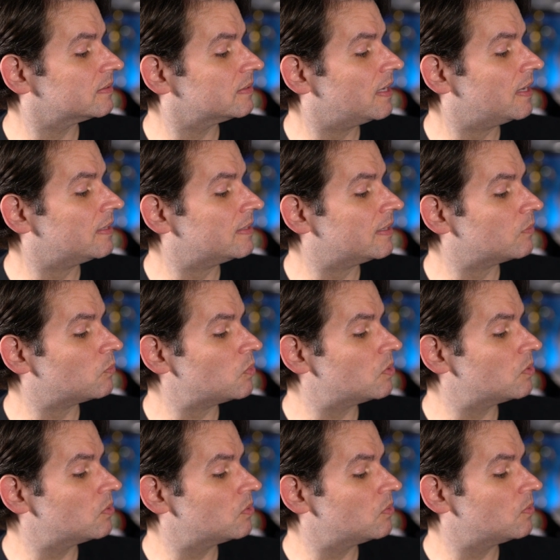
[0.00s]
And then,
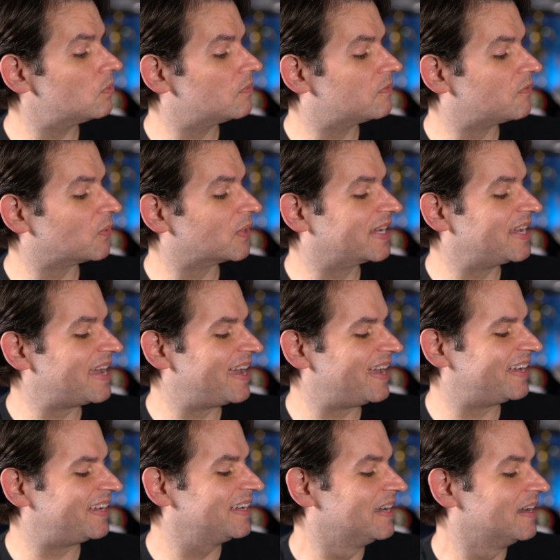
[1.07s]
woo,
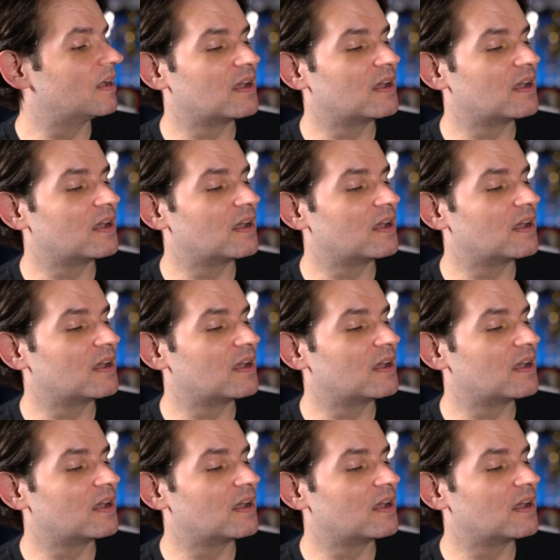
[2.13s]
4K